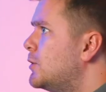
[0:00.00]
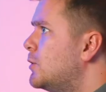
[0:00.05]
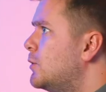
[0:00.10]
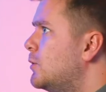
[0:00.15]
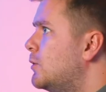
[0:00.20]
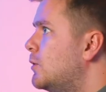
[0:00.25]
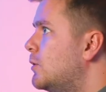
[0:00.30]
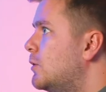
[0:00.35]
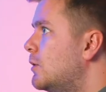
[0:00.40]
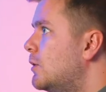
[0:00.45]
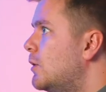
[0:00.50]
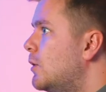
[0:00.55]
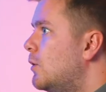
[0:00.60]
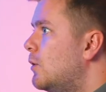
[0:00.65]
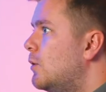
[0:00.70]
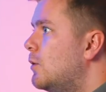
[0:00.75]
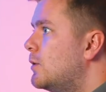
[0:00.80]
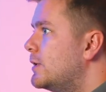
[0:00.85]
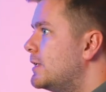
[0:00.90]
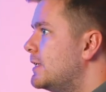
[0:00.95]
your
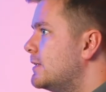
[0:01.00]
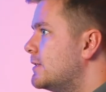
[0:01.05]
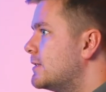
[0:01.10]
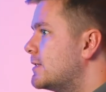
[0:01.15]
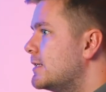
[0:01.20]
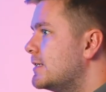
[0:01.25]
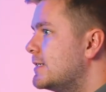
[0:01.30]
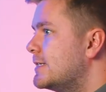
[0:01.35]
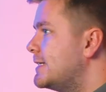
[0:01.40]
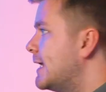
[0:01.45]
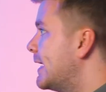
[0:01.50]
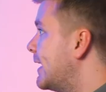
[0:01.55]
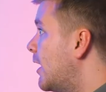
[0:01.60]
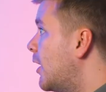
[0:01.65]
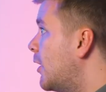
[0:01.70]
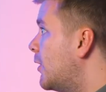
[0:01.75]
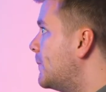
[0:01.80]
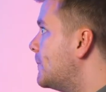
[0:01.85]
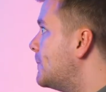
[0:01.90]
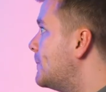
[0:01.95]
audience stay
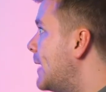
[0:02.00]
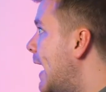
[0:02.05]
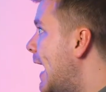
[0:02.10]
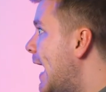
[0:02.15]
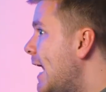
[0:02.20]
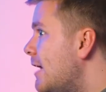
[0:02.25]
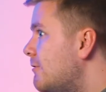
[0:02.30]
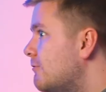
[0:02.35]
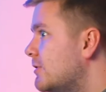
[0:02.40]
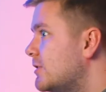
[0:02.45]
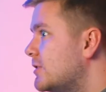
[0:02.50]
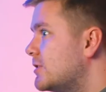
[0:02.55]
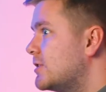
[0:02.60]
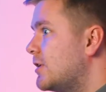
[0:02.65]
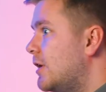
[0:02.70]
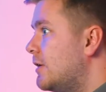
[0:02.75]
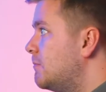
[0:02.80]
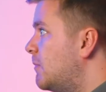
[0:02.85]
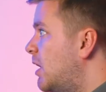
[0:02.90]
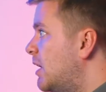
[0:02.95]
at home parents,
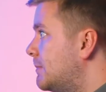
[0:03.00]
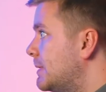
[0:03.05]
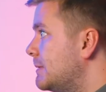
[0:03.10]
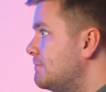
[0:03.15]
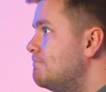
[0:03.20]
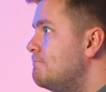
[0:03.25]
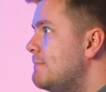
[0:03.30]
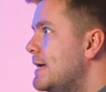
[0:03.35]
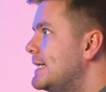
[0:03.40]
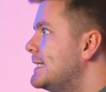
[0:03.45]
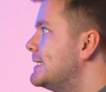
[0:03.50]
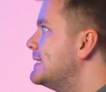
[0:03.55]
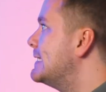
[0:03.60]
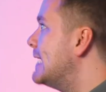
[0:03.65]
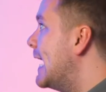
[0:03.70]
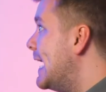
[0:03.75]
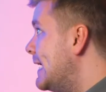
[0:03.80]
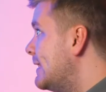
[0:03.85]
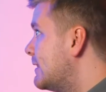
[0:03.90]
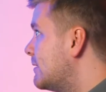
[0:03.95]
so it might be
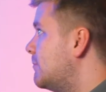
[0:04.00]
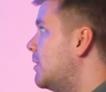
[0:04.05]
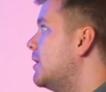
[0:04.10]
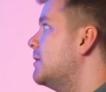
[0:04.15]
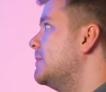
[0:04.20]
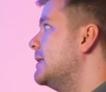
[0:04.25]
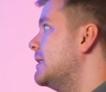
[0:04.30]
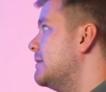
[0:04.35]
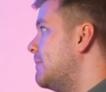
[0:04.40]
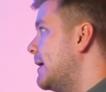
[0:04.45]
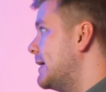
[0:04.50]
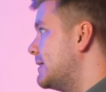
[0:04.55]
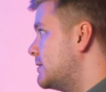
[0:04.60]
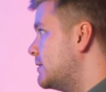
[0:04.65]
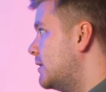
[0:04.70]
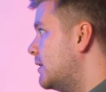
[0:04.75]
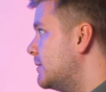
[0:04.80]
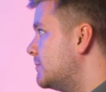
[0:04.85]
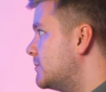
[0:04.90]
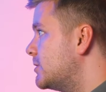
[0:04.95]
midday that might be the
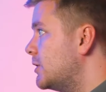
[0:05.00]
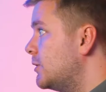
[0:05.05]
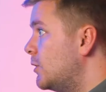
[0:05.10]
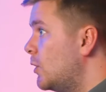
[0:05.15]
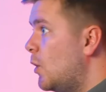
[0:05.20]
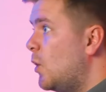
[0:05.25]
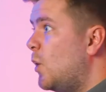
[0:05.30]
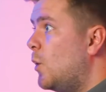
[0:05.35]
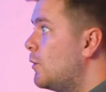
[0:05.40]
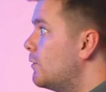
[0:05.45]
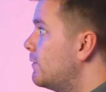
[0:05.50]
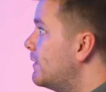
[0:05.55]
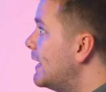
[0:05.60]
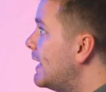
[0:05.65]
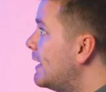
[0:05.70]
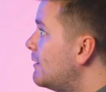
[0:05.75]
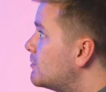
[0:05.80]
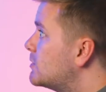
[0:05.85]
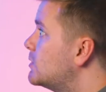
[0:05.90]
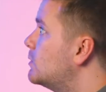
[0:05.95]
best time to, mm. or are they
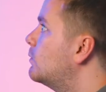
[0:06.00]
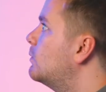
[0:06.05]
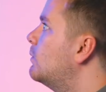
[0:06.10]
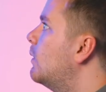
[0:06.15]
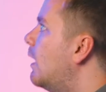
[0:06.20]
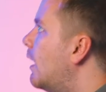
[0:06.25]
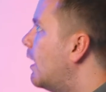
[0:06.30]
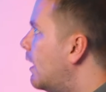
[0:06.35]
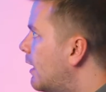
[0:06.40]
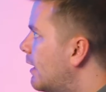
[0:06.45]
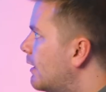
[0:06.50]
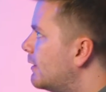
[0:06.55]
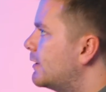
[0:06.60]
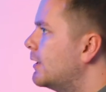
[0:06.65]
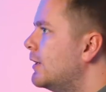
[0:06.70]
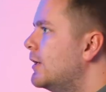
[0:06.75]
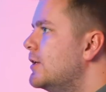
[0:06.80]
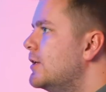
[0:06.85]
out at work?